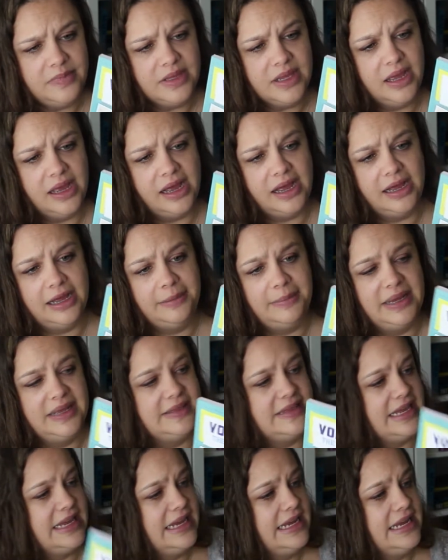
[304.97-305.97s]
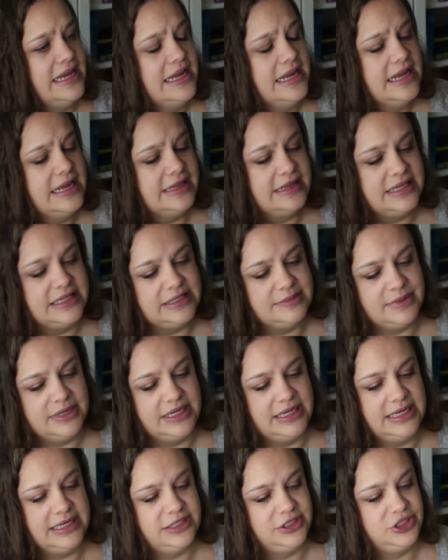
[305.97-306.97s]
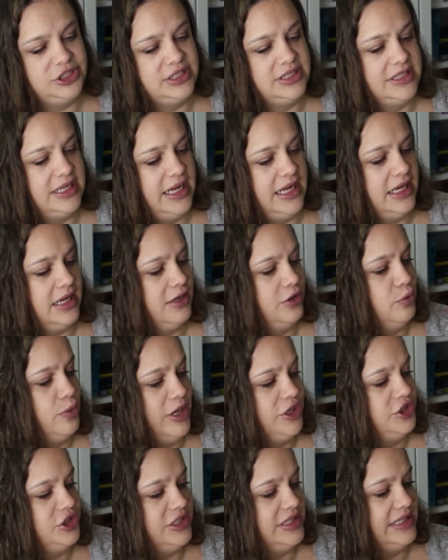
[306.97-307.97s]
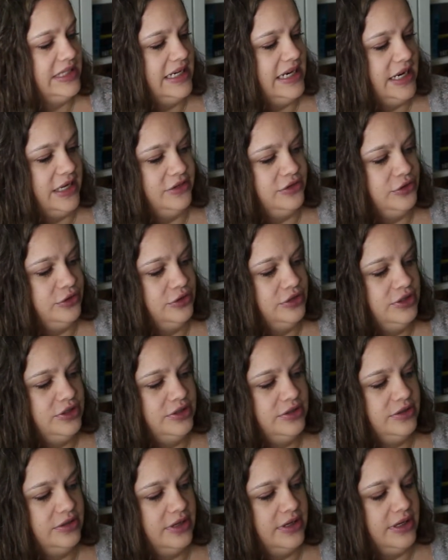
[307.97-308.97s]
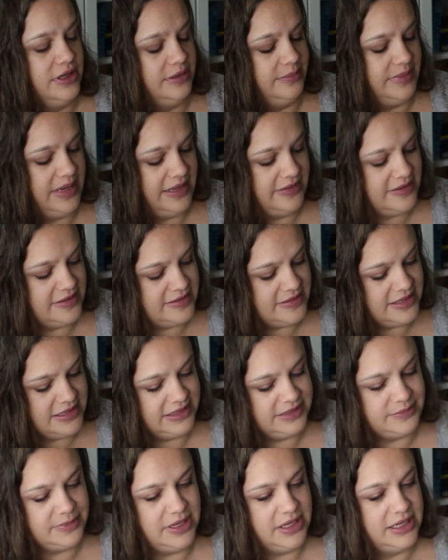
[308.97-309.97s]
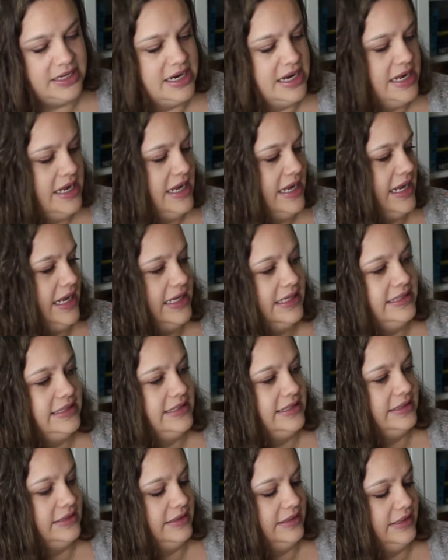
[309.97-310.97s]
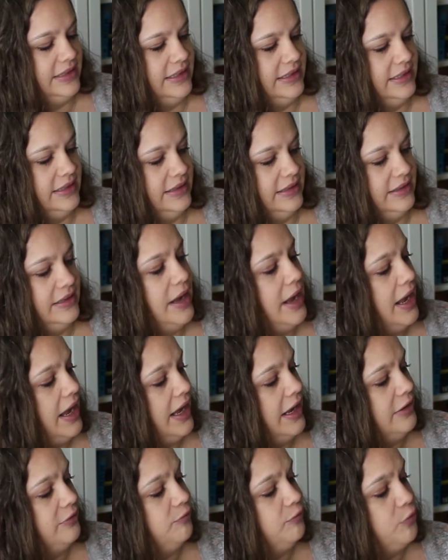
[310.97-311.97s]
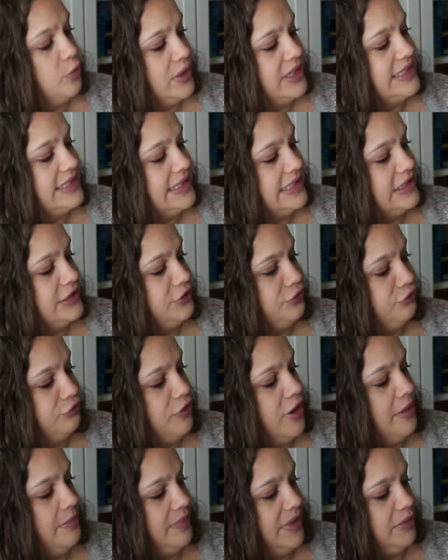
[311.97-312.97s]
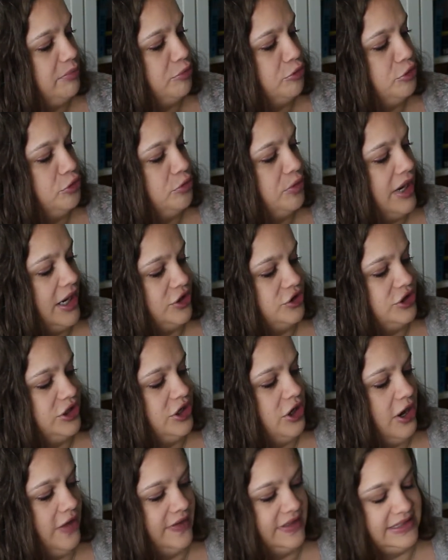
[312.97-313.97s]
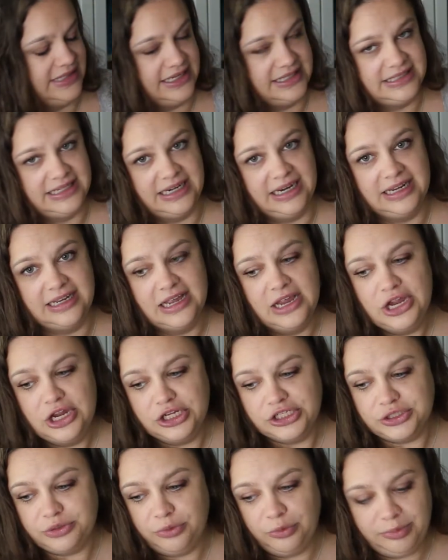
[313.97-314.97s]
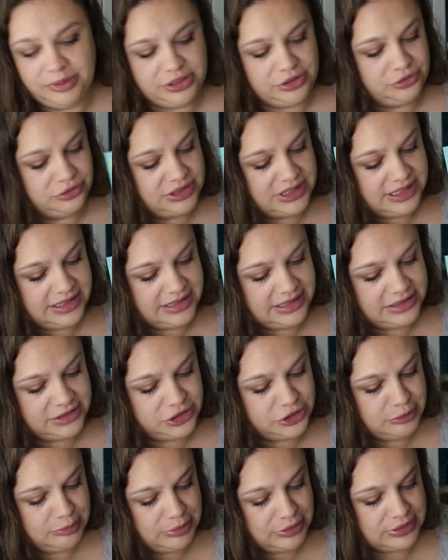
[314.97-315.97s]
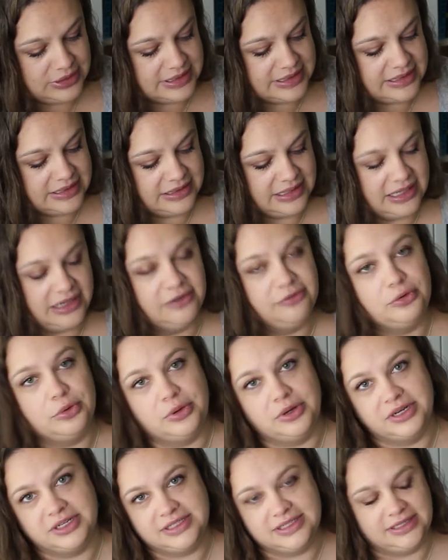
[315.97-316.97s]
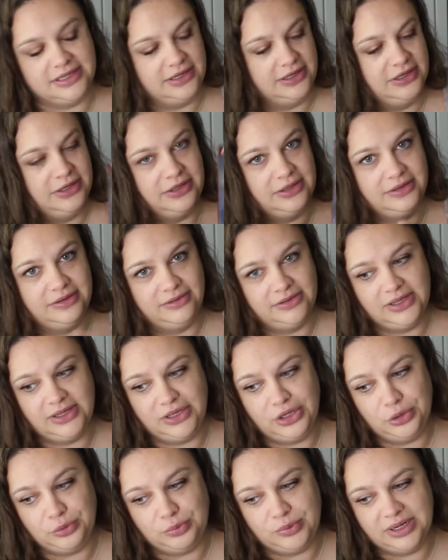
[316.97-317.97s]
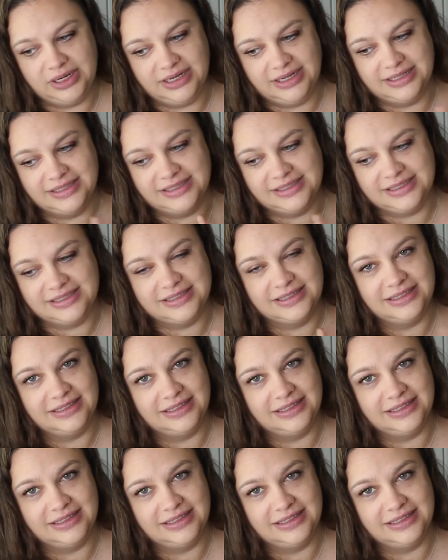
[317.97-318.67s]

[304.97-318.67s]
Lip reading: And this one is just like questions and answers, and then this one is voices from people who were actually on the Titanic. So we'll be using these two books, and of course the What Is